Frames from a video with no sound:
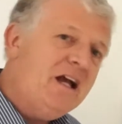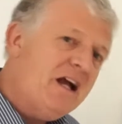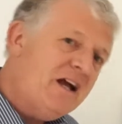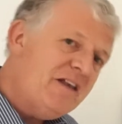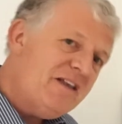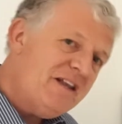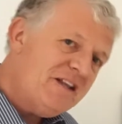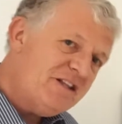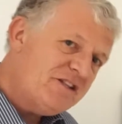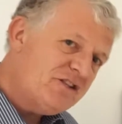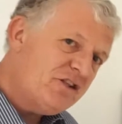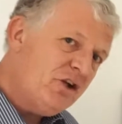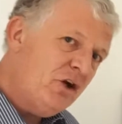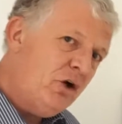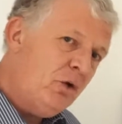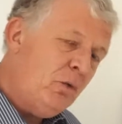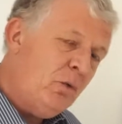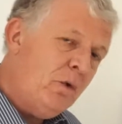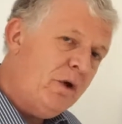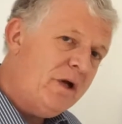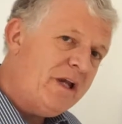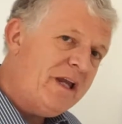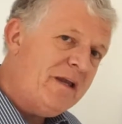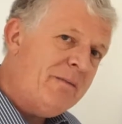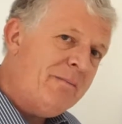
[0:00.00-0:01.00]
and then start
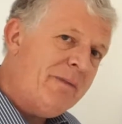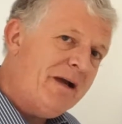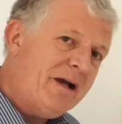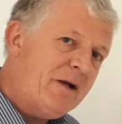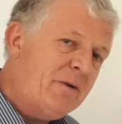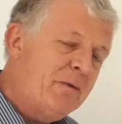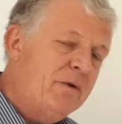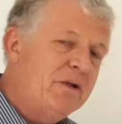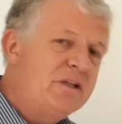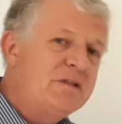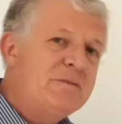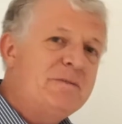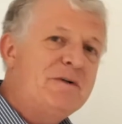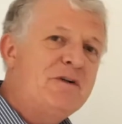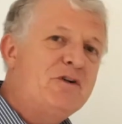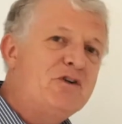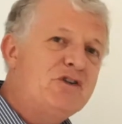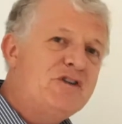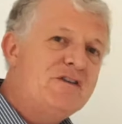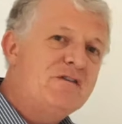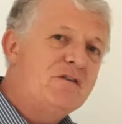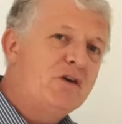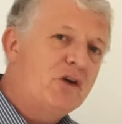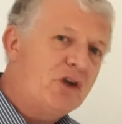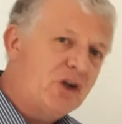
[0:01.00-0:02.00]
working backwards, because
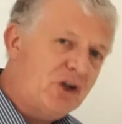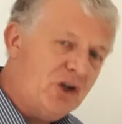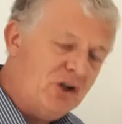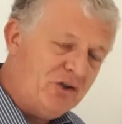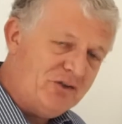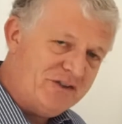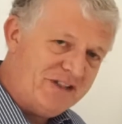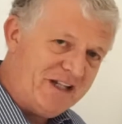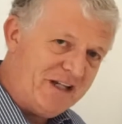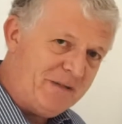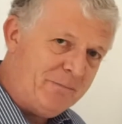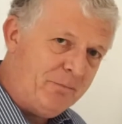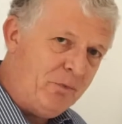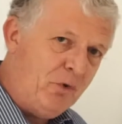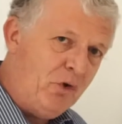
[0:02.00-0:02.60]
you've got a contact